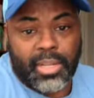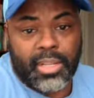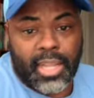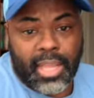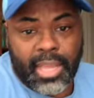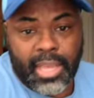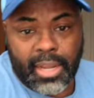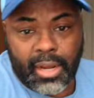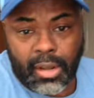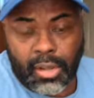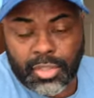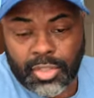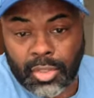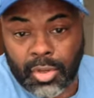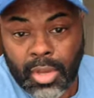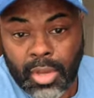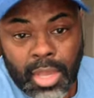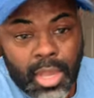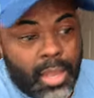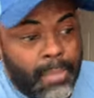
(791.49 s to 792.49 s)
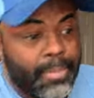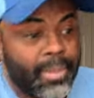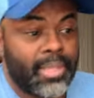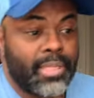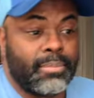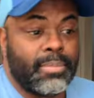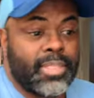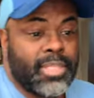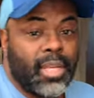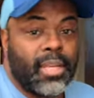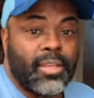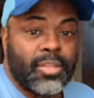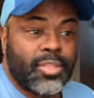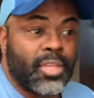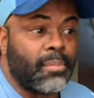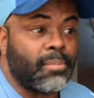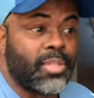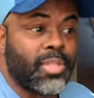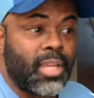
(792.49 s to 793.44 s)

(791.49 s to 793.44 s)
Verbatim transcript: in the hand also because I'm gonna tell you something.